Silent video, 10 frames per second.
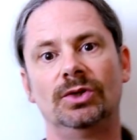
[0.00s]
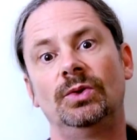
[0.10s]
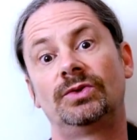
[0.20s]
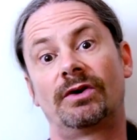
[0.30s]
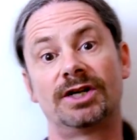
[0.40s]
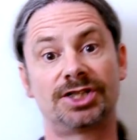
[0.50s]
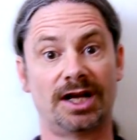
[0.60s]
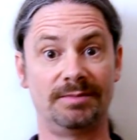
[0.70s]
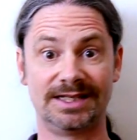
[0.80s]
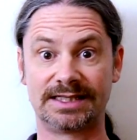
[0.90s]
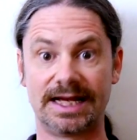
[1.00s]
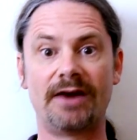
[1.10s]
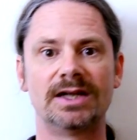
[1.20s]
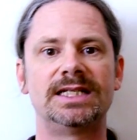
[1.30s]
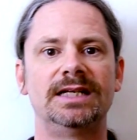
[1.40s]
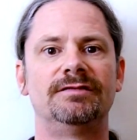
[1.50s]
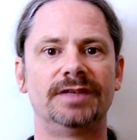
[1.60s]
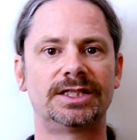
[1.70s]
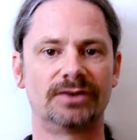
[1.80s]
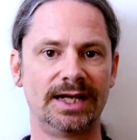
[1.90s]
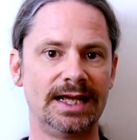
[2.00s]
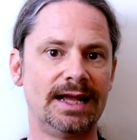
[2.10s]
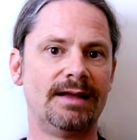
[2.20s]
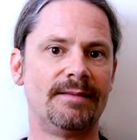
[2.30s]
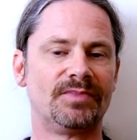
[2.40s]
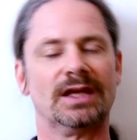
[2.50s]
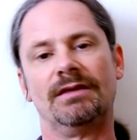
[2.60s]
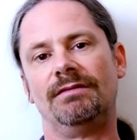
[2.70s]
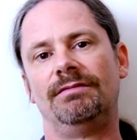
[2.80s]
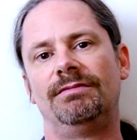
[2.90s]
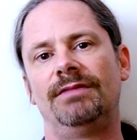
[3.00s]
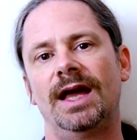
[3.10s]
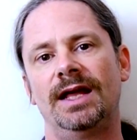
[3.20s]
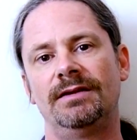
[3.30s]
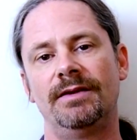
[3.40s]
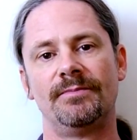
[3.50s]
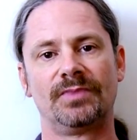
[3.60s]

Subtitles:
Uttara Ashada means guaranteed victory, then,